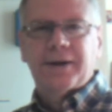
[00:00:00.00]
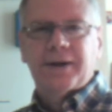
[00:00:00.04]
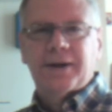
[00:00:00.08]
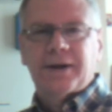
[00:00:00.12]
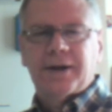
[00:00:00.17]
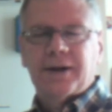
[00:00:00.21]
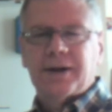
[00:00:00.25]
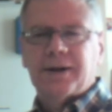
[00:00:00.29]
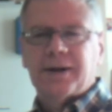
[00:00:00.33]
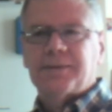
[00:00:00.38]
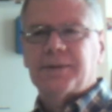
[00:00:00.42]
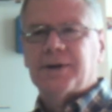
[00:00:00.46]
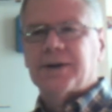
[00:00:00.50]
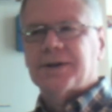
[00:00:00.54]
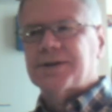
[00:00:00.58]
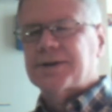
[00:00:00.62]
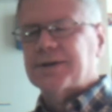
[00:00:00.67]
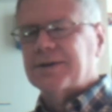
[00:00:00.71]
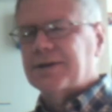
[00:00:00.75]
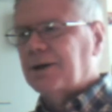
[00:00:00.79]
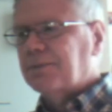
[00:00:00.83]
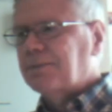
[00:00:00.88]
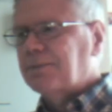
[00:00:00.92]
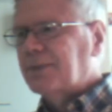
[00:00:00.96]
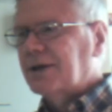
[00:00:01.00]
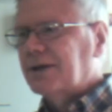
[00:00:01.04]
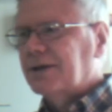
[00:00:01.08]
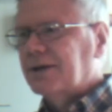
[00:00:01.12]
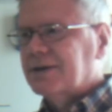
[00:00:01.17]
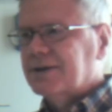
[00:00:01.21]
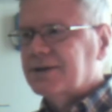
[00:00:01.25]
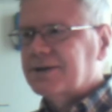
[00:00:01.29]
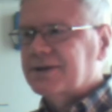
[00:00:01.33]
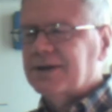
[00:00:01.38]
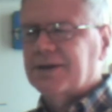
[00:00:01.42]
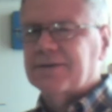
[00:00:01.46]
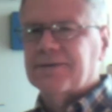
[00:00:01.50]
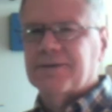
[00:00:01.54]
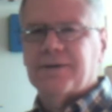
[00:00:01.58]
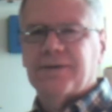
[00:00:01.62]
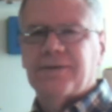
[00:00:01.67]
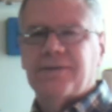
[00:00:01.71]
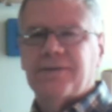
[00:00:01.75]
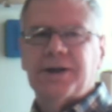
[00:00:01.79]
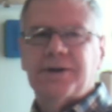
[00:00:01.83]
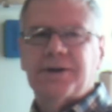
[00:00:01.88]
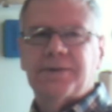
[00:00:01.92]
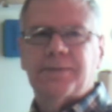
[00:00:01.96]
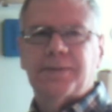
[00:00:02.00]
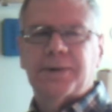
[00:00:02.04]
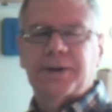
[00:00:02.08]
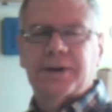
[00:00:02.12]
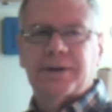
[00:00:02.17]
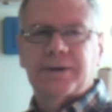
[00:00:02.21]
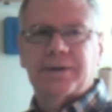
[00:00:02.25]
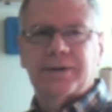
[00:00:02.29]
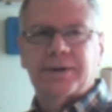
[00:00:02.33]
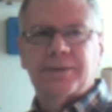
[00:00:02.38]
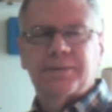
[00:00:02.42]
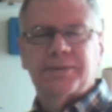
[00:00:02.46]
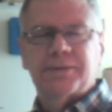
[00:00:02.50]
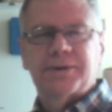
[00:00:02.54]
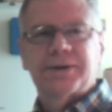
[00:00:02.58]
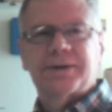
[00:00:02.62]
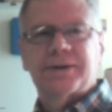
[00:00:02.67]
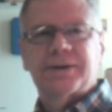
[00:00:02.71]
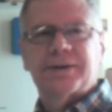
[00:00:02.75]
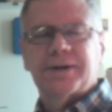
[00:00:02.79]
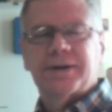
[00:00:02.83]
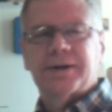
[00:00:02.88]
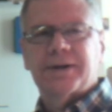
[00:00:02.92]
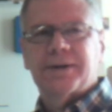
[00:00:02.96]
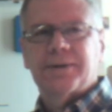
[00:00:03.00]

And I'm also helping on several Facebook groups.